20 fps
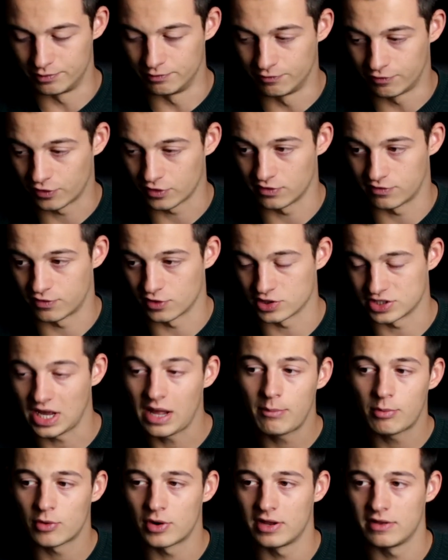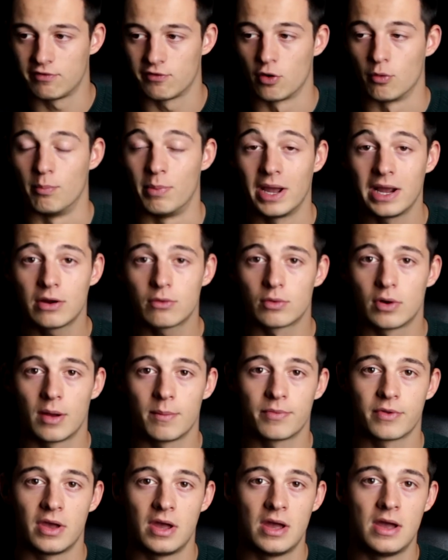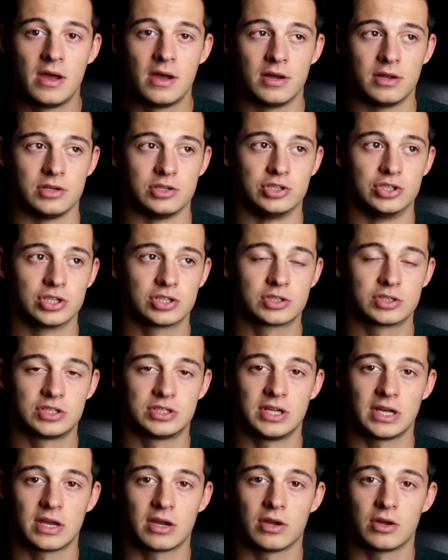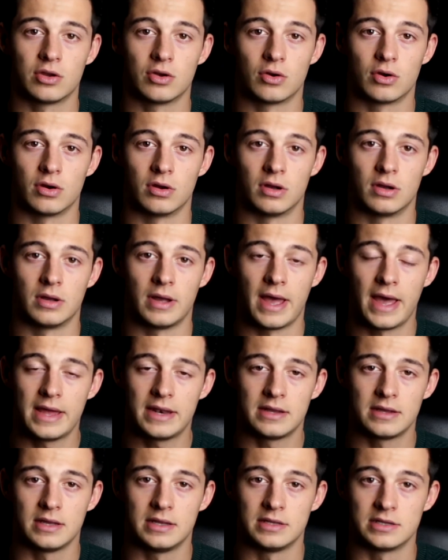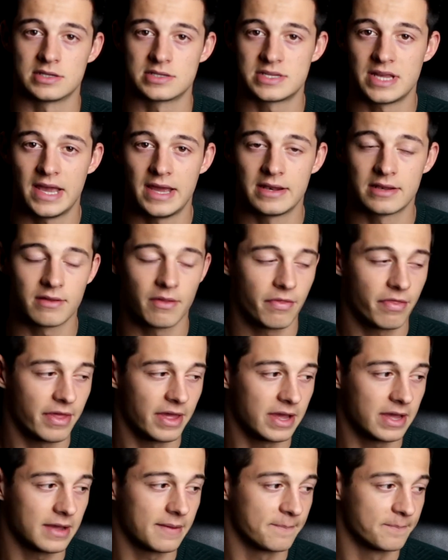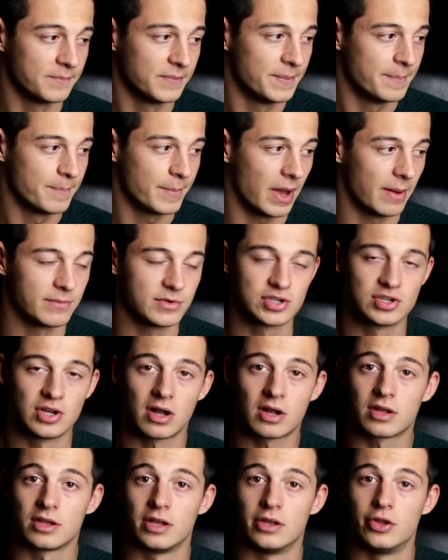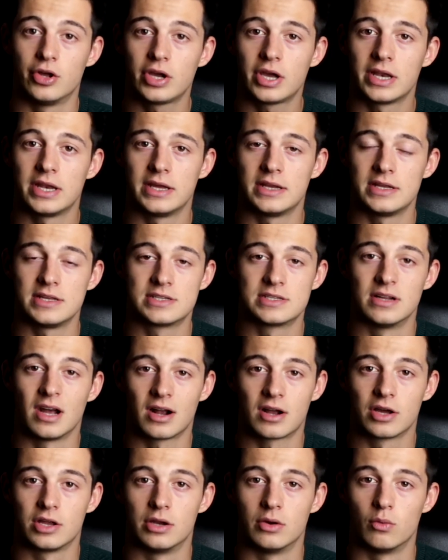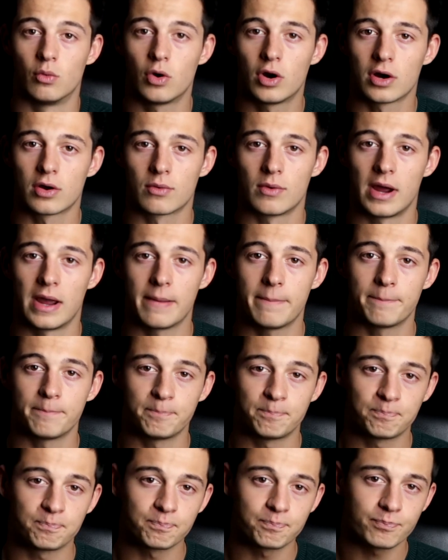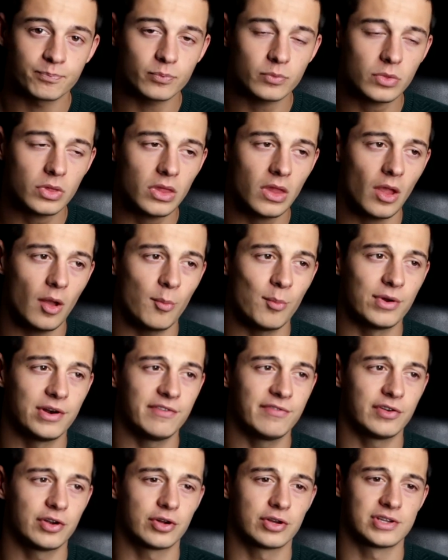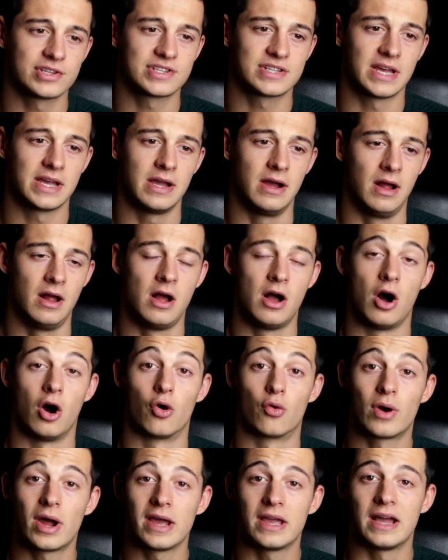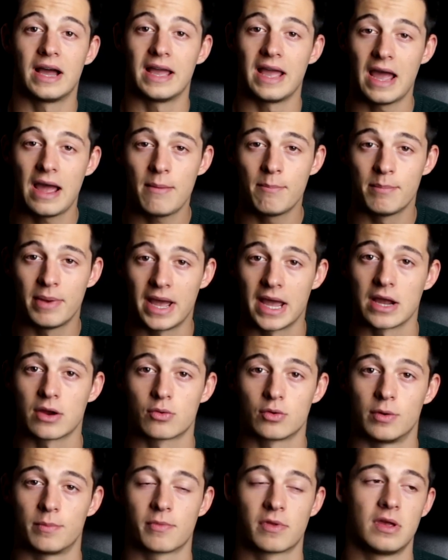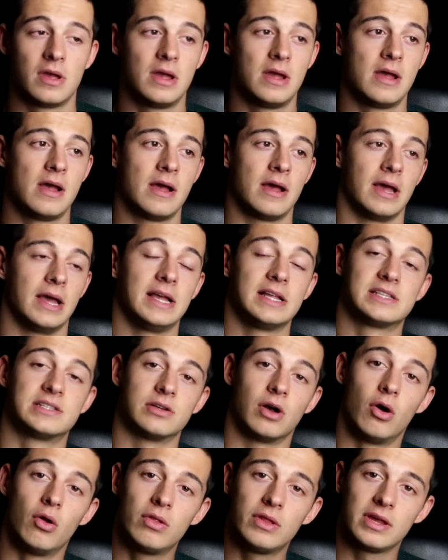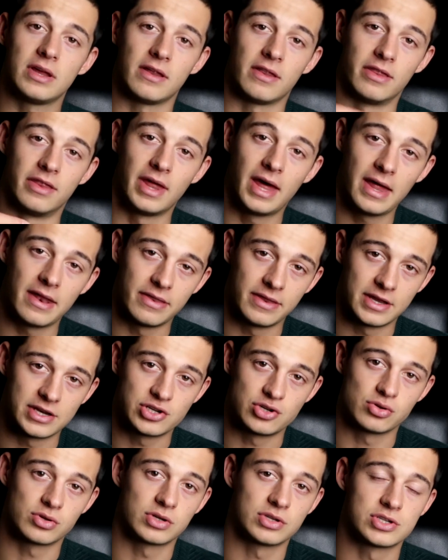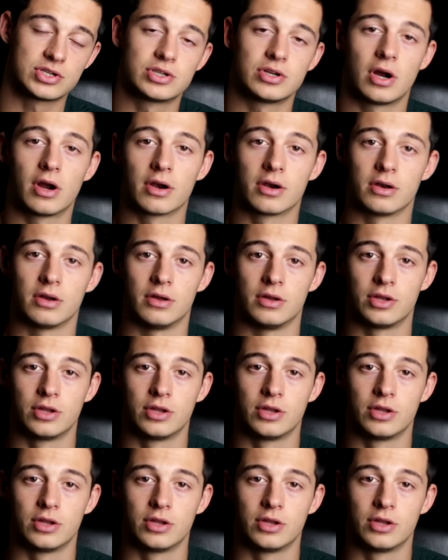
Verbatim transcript: For, for example, right, if you're bankrupt, just sticking your head in the sand and thinking, "I'm just not going to look at it," it's not going to work, right? But if you're going to say, "All right, I am bankrupt," it's only then that you can start